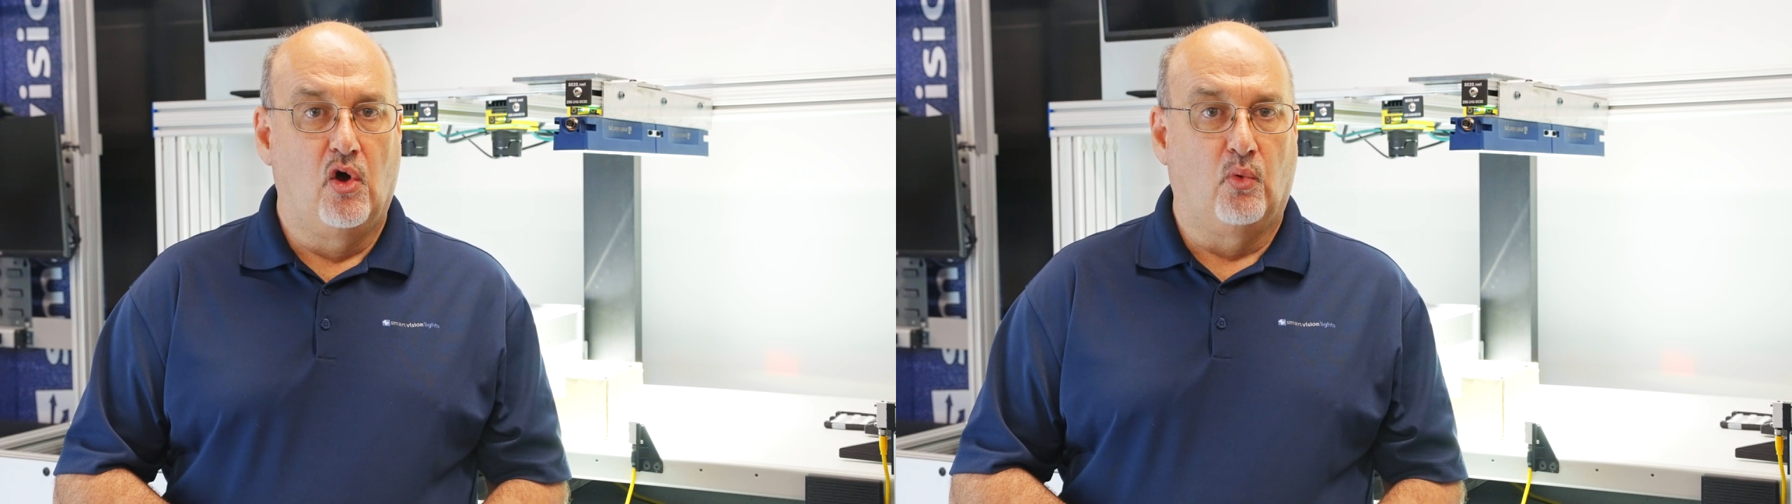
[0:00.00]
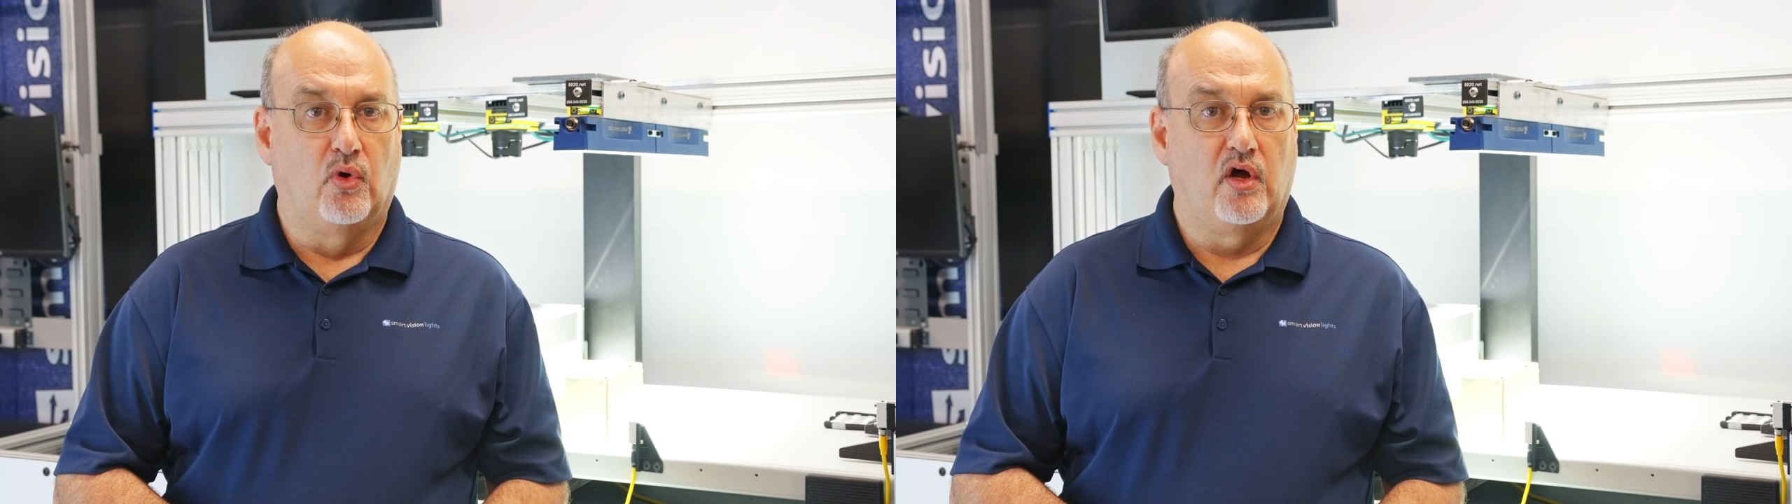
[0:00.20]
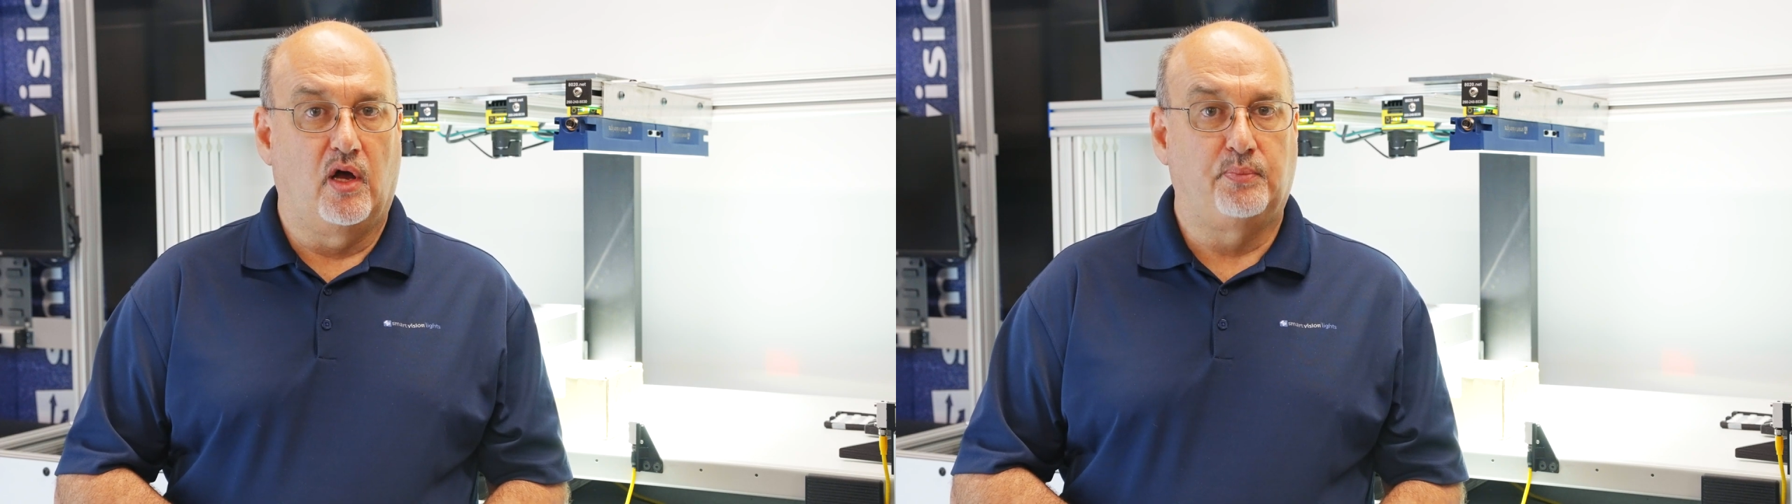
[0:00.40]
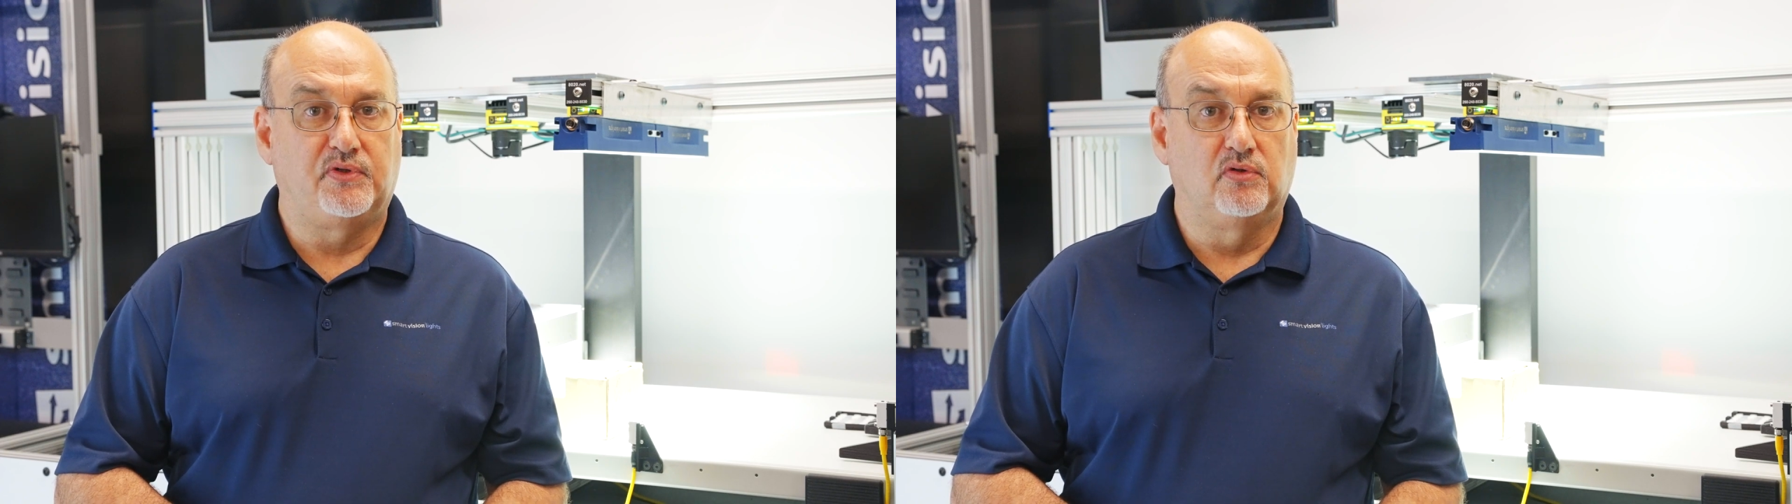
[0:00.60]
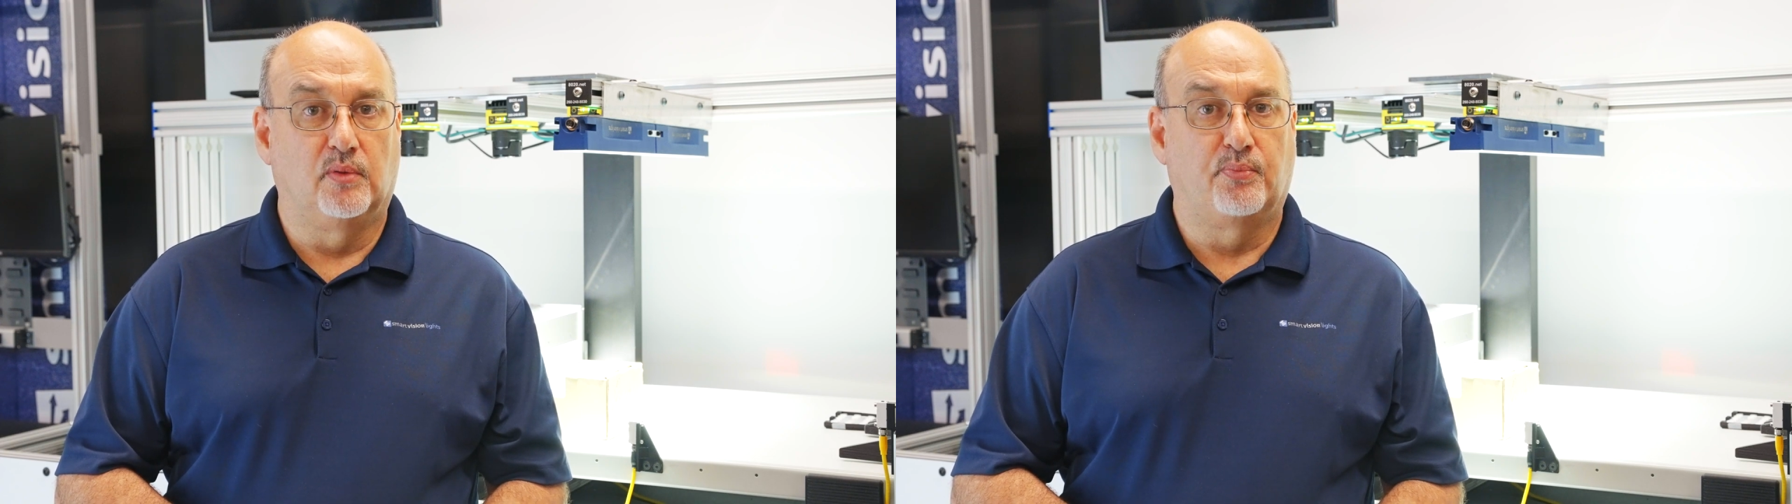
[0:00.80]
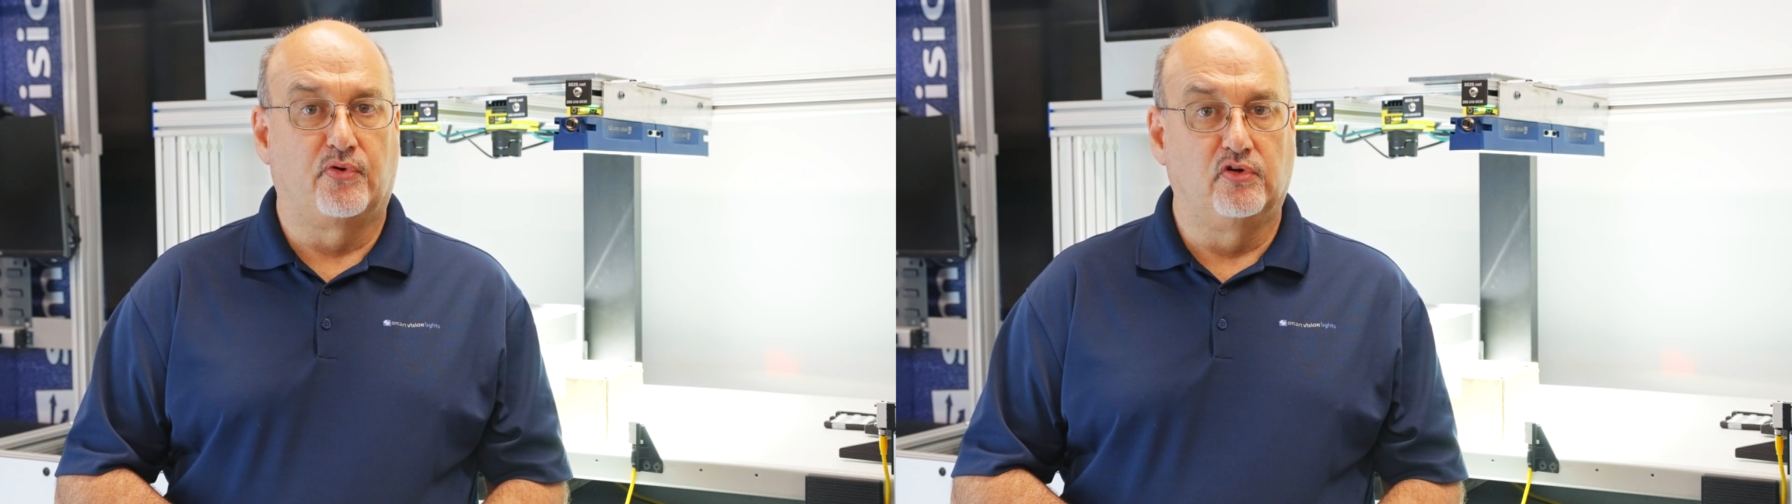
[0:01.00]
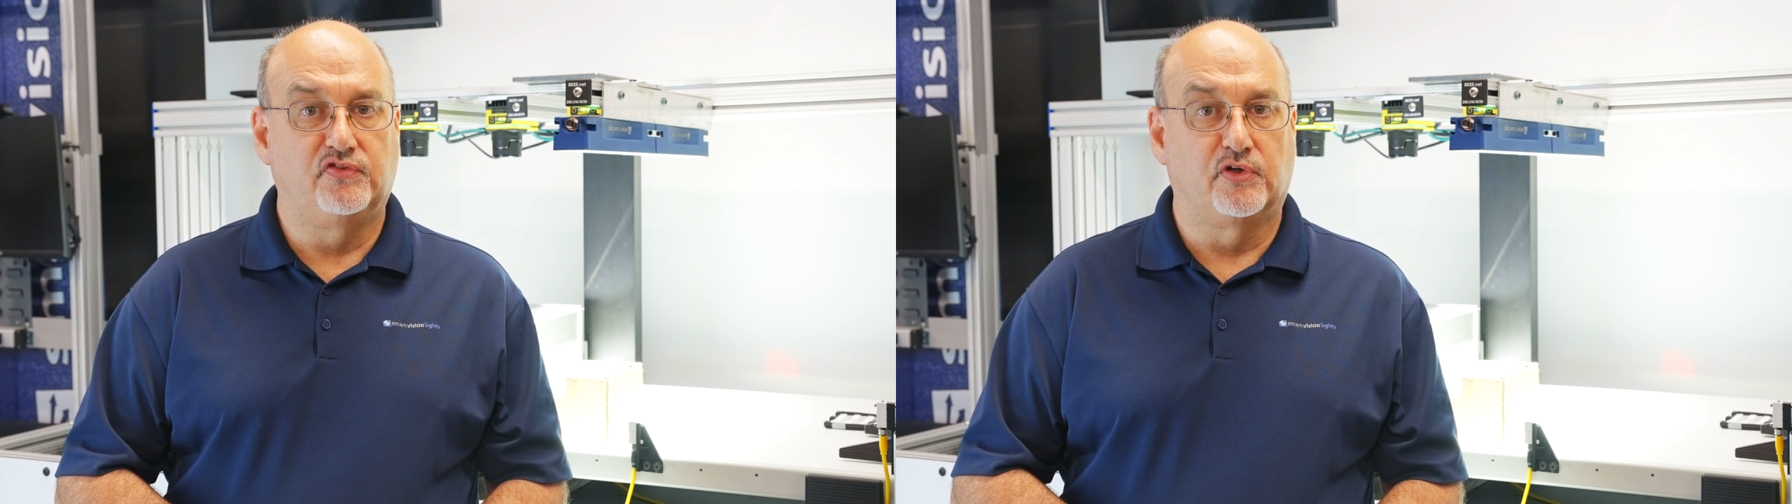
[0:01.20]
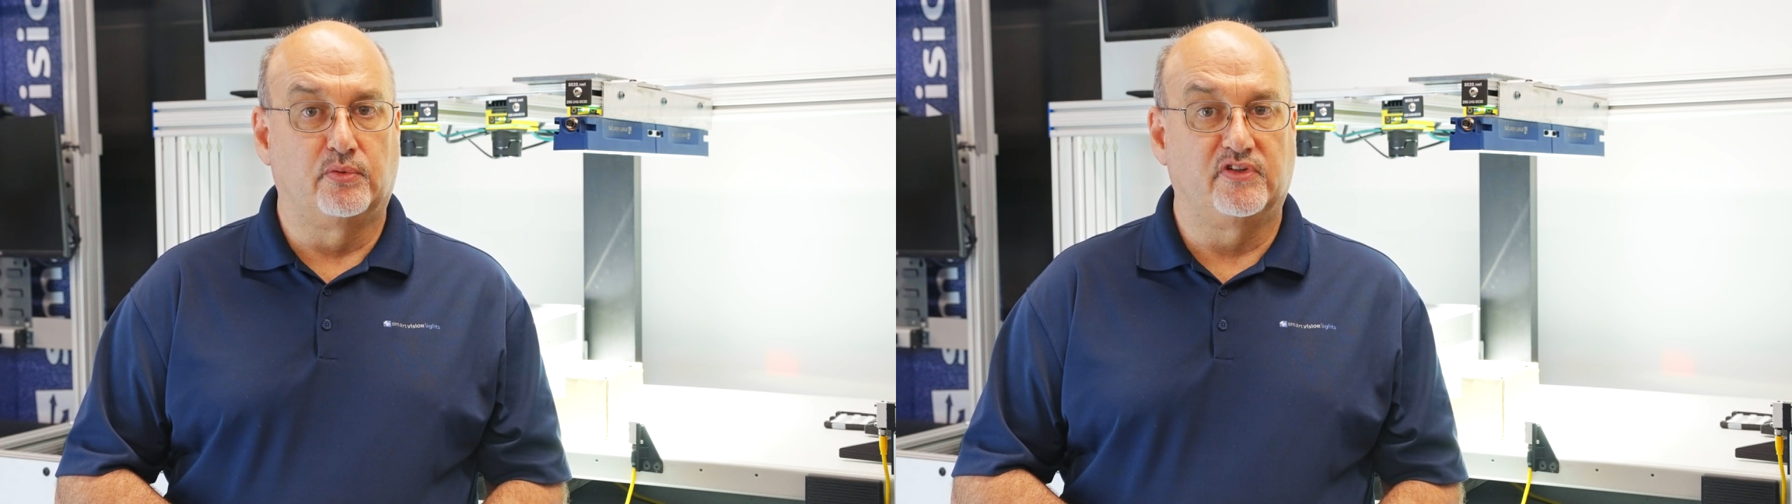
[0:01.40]
will help you improve
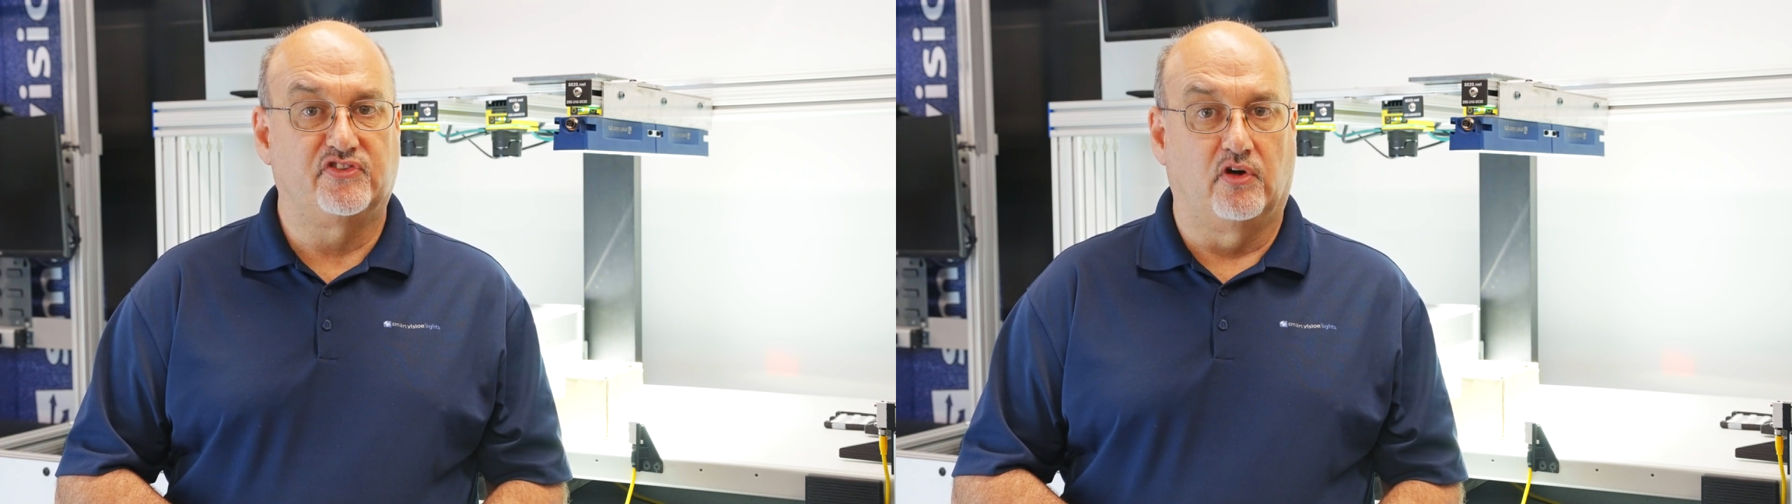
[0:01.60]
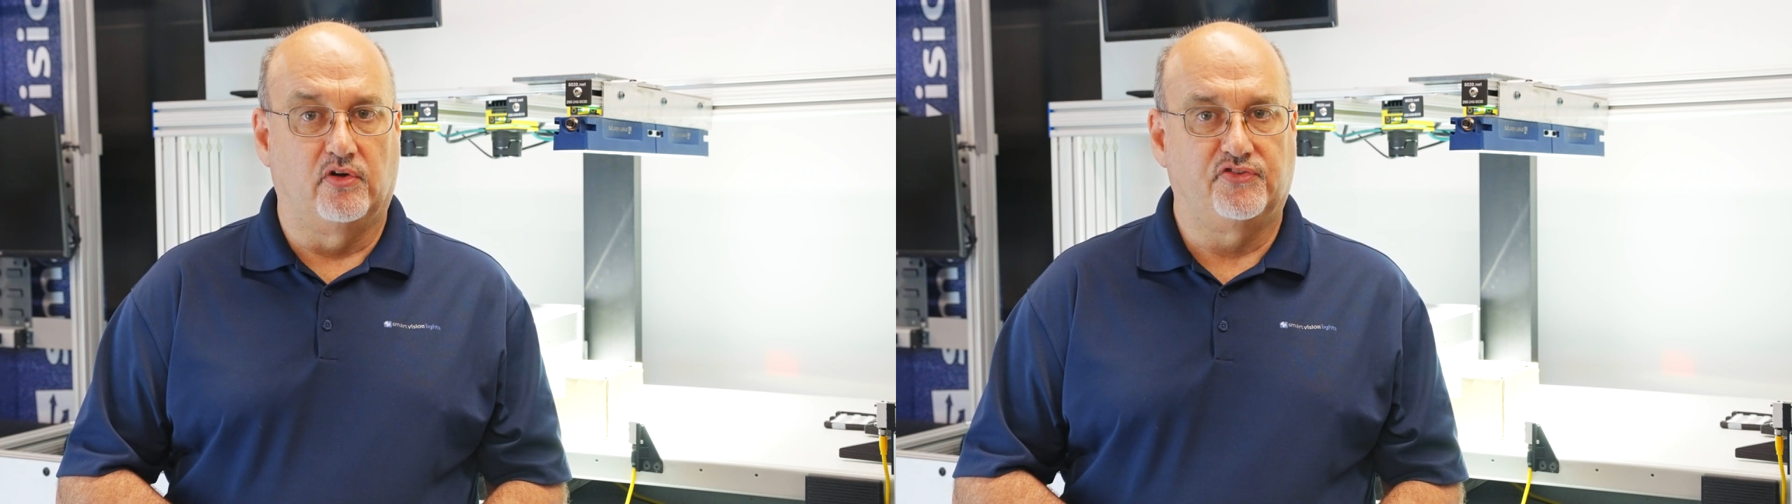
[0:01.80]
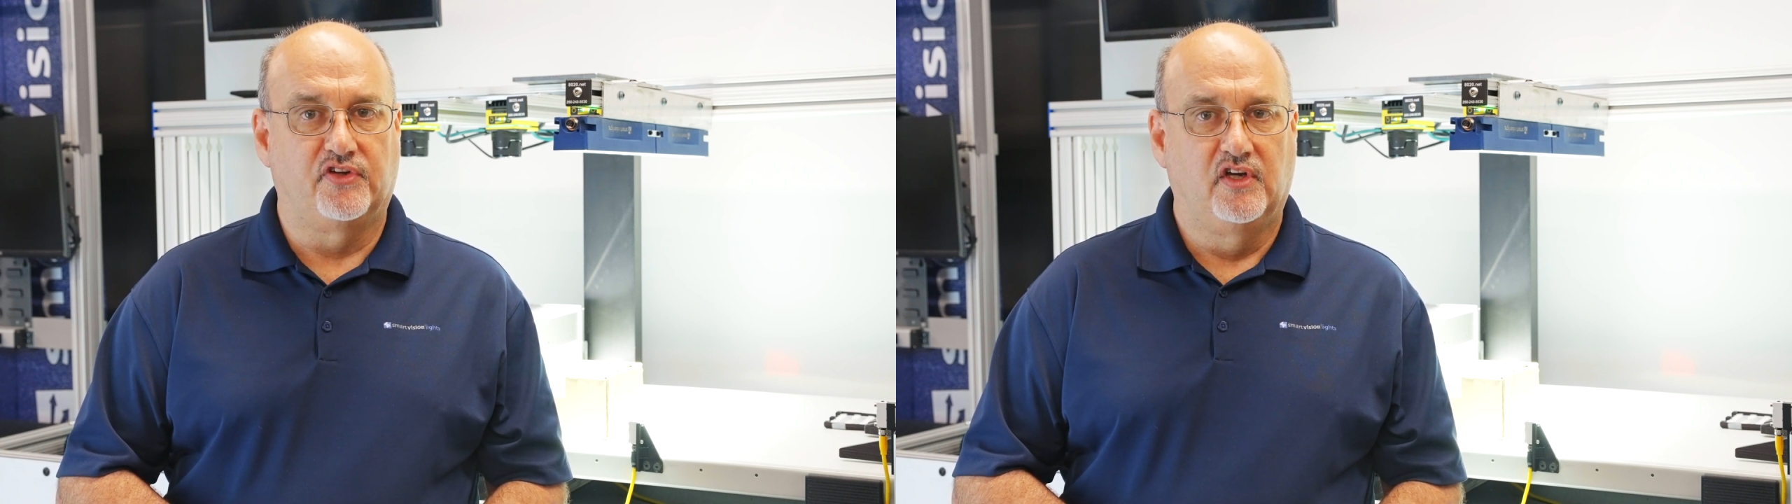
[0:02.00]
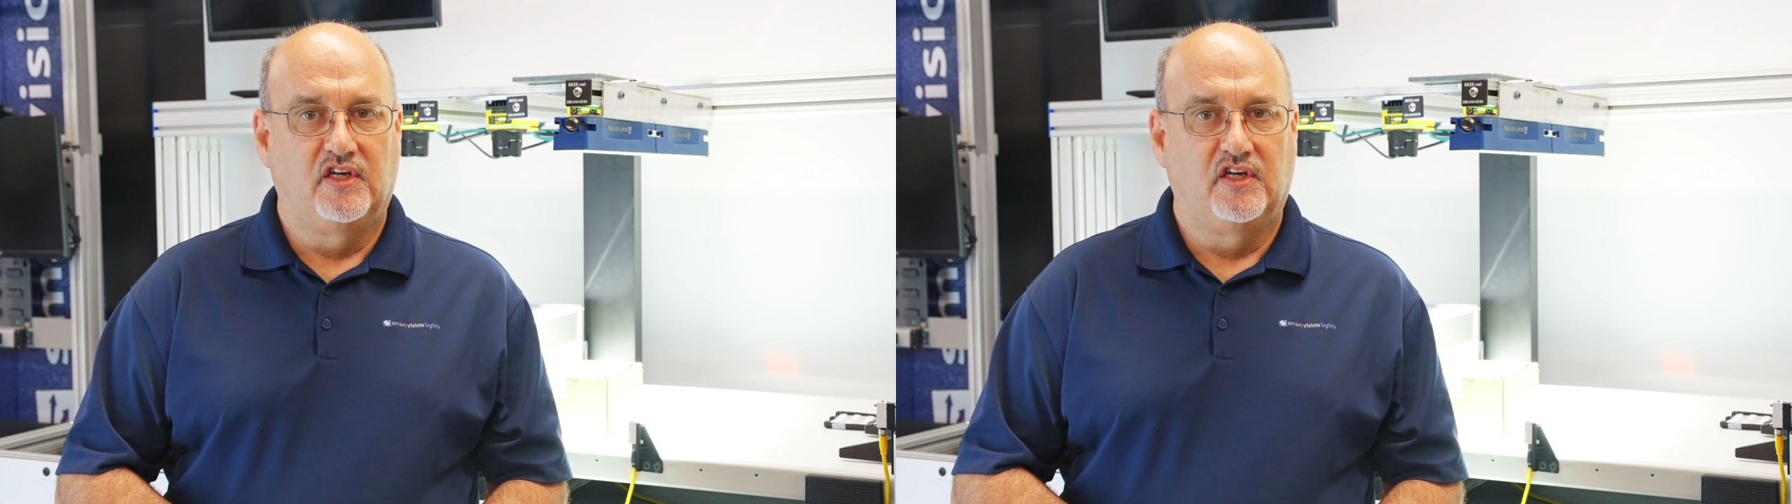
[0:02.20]
your results.